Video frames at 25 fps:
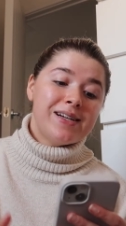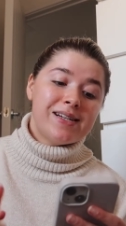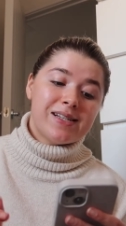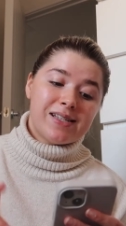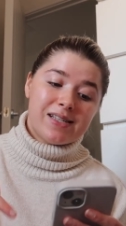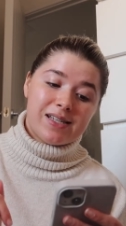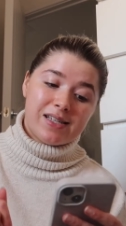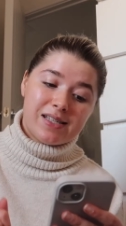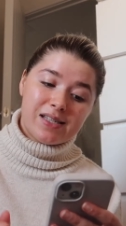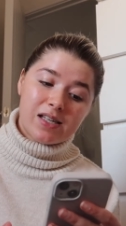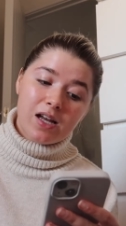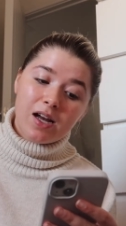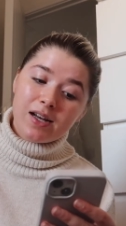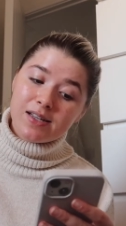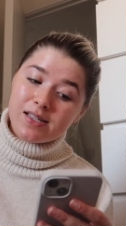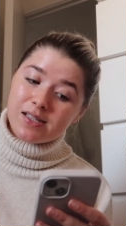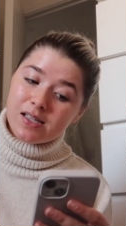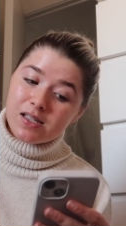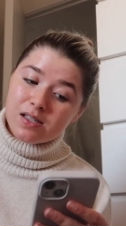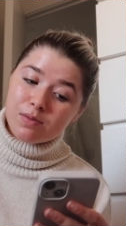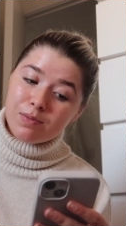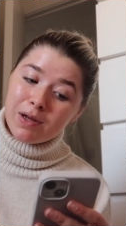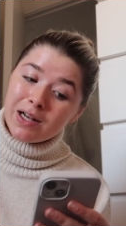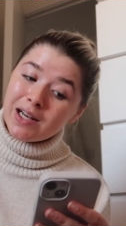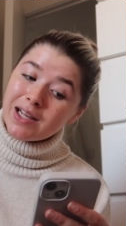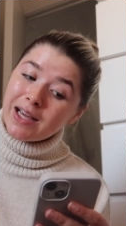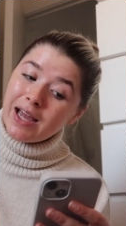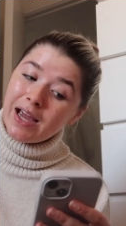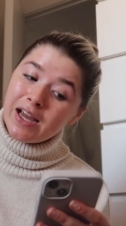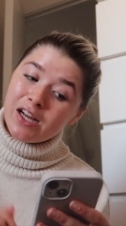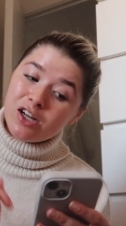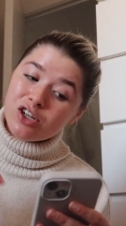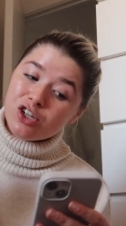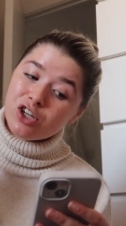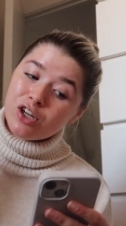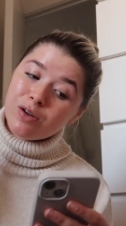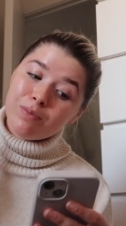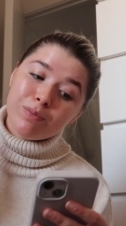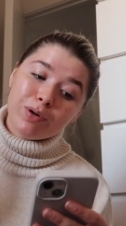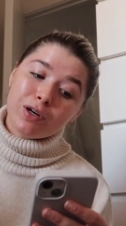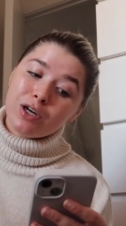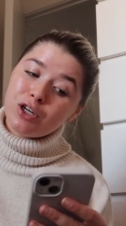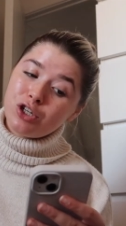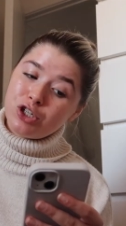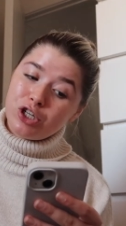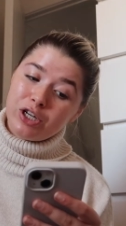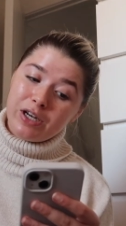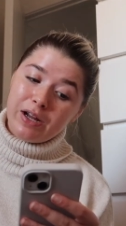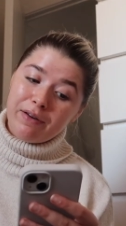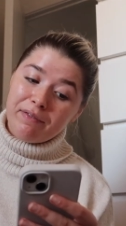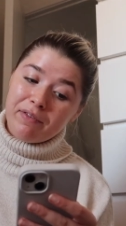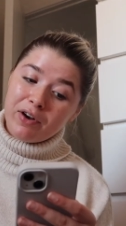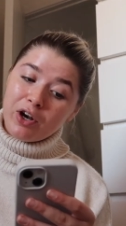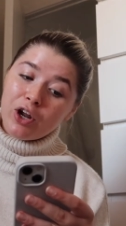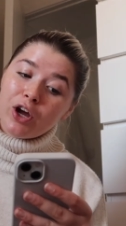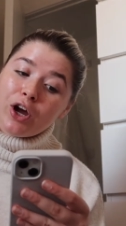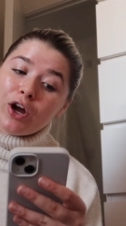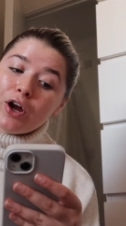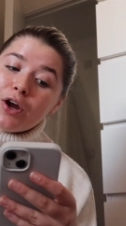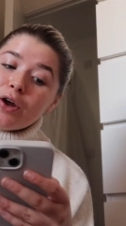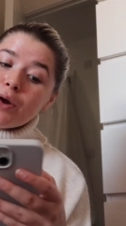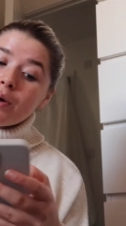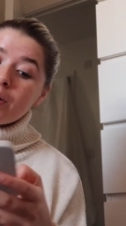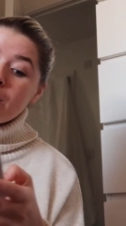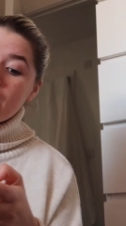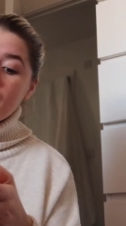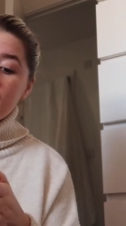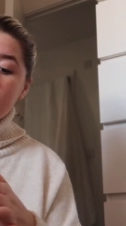psoriasis medication because you never know,